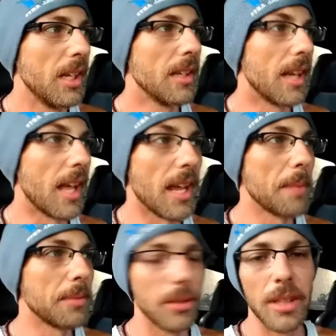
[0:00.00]
that had
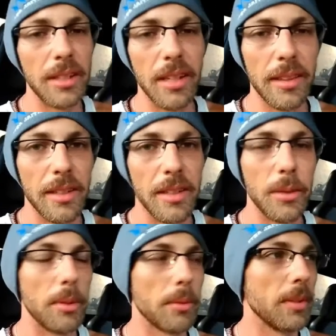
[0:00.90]
absolutely nothing to
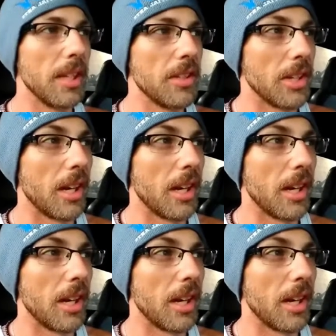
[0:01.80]
do with religion,